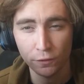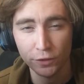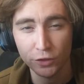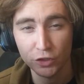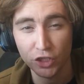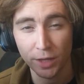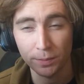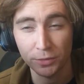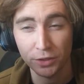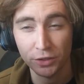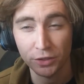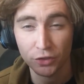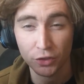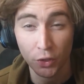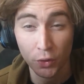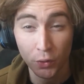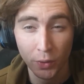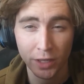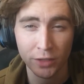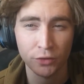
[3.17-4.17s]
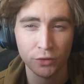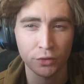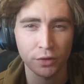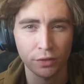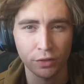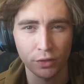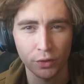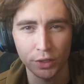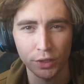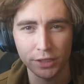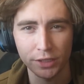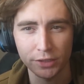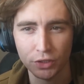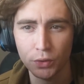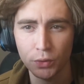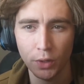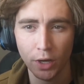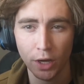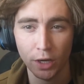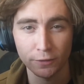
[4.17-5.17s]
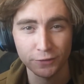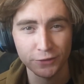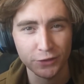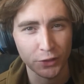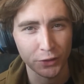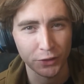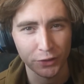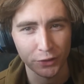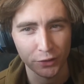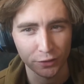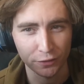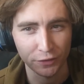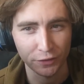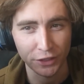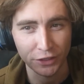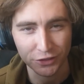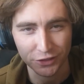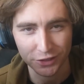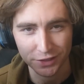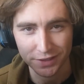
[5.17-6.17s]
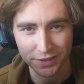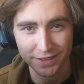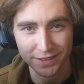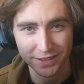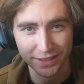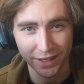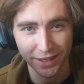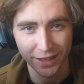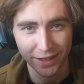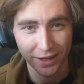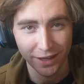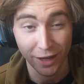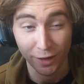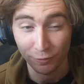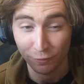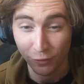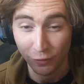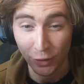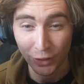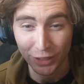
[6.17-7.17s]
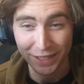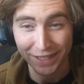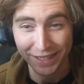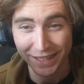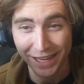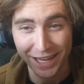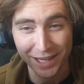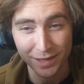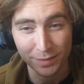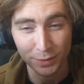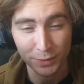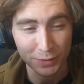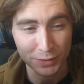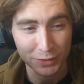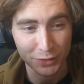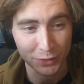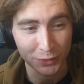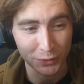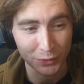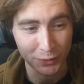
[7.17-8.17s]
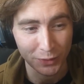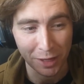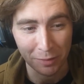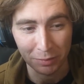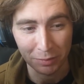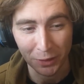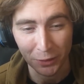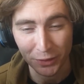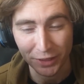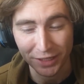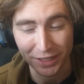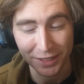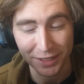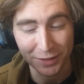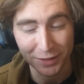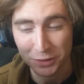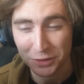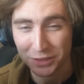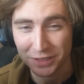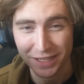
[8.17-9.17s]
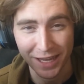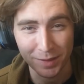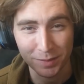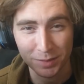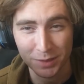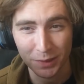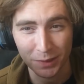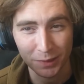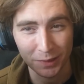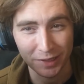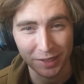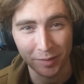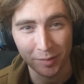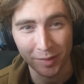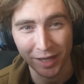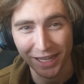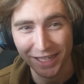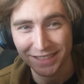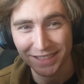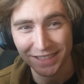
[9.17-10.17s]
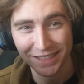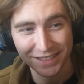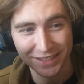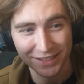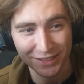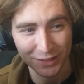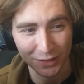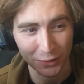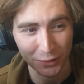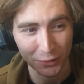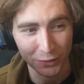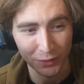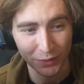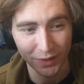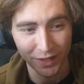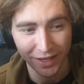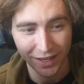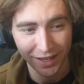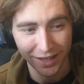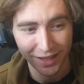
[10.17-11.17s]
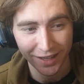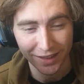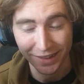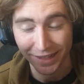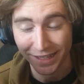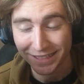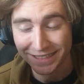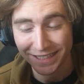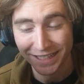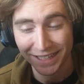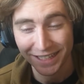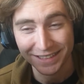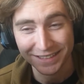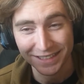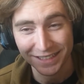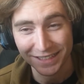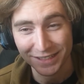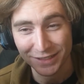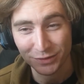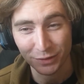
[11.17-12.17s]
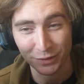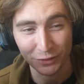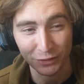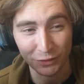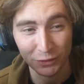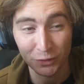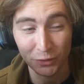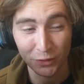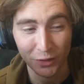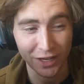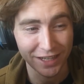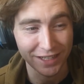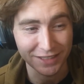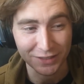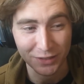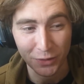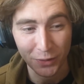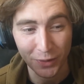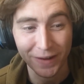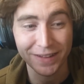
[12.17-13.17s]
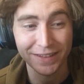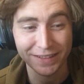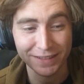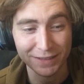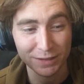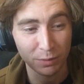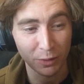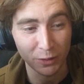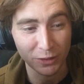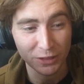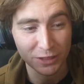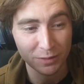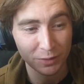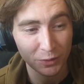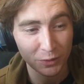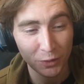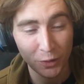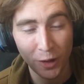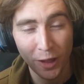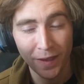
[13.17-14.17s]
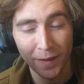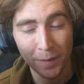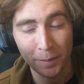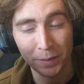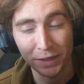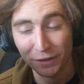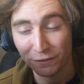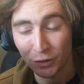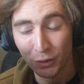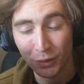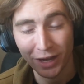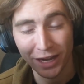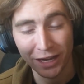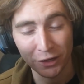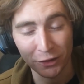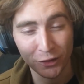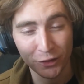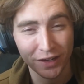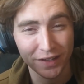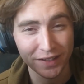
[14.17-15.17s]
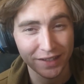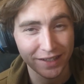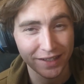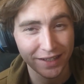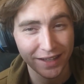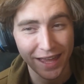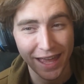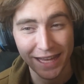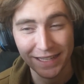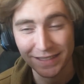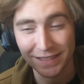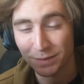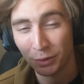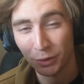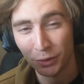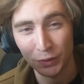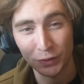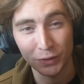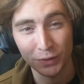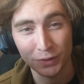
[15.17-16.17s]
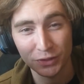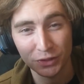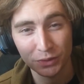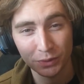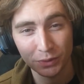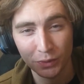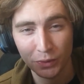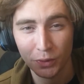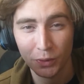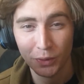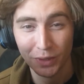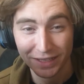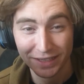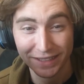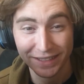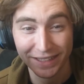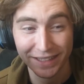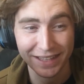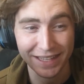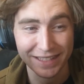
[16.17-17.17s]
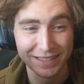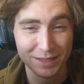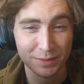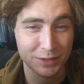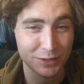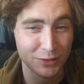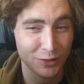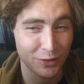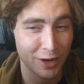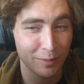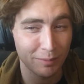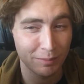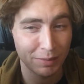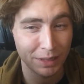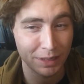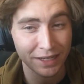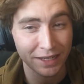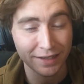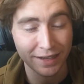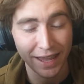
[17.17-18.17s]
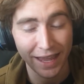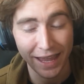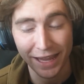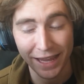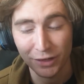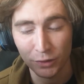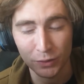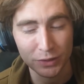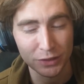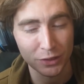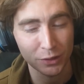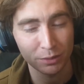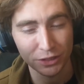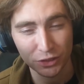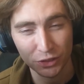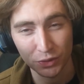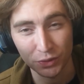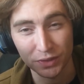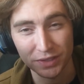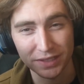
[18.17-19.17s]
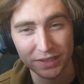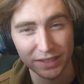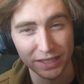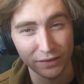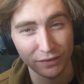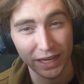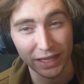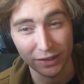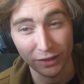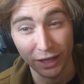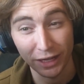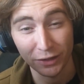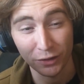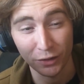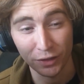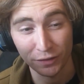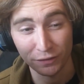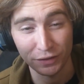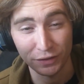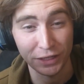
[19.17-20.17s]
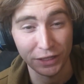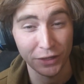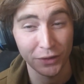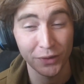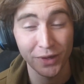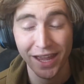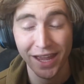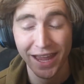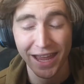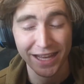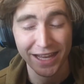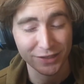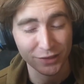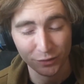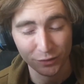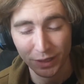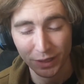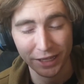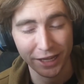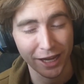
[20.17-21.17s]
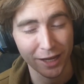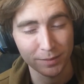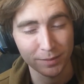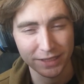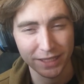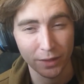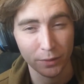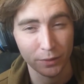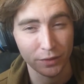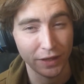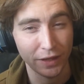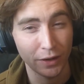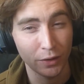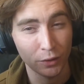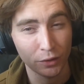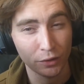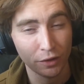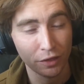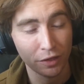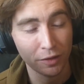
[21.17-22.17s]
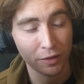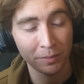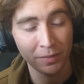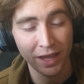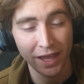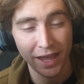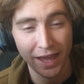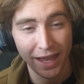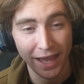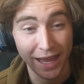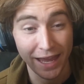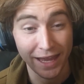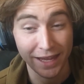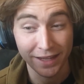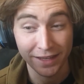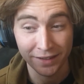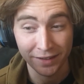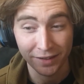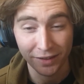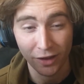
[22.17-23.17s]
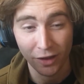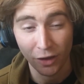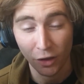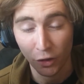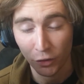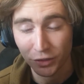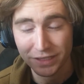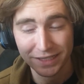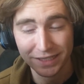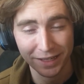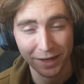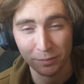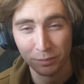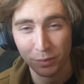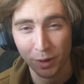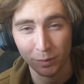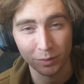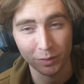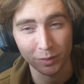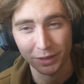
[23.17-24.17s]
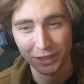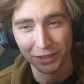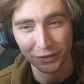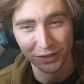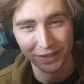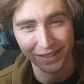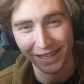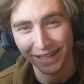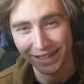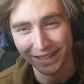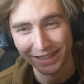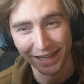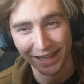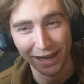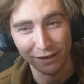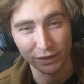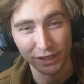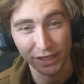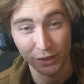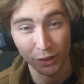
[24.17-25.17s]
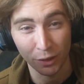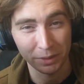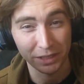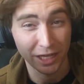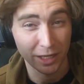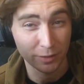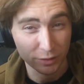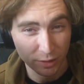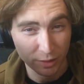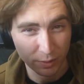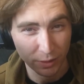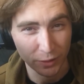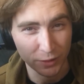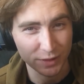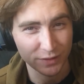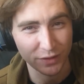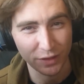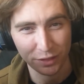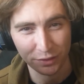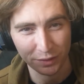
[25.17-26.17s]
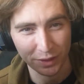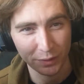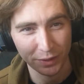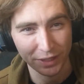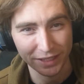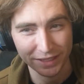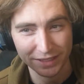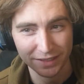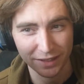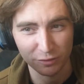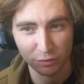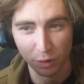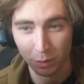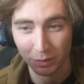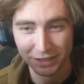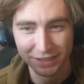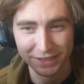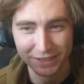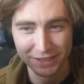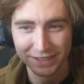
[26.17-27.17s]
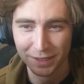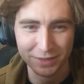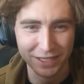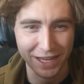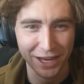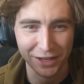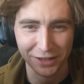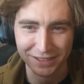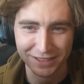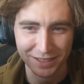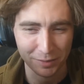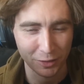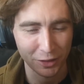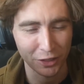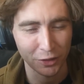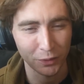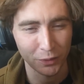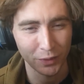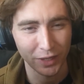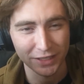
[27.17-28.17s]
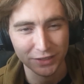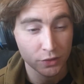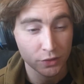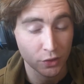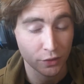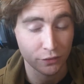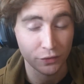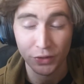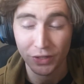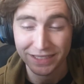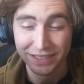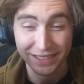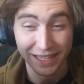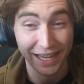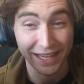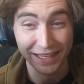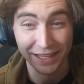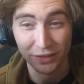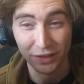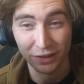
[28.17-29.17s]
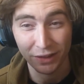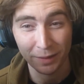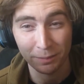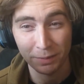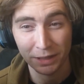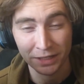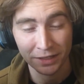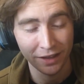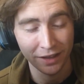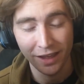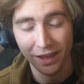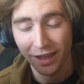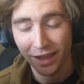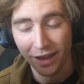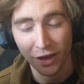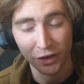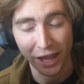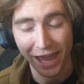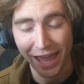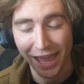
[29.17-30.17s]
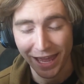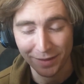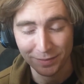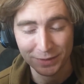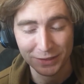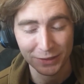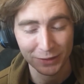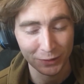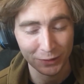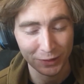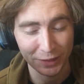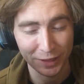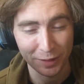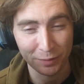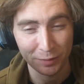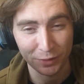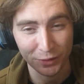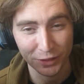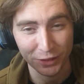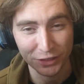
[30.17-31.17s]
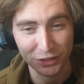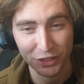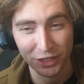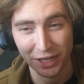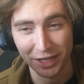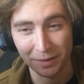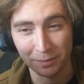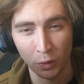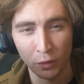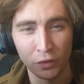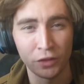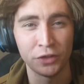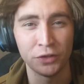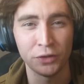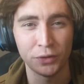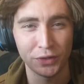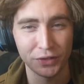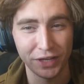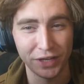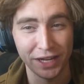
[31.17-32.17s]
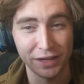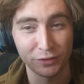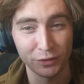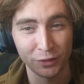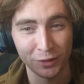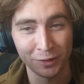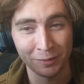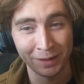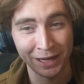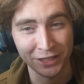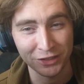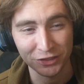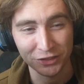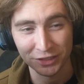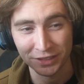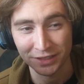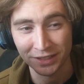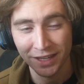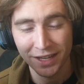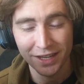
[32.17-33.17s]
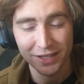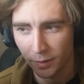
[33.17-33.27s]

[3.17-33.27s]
for chapter 232 of Tokyo Revengers. I'm finally able to upload again, which is absolutely amazing, so let's get into this review as quickly as possible. But if you are new around here, as per usual, quickly hit that subscribe button and also be sure to leave a like on the video, as it really helps out with the algorithm. And honestly, I'm probably going to need it after not being able to post for 3 weeks. I've probably slipped out in some kind of way. So if you guys can hit the like button, I'd absolutely appreciate it more than you could ever imagine.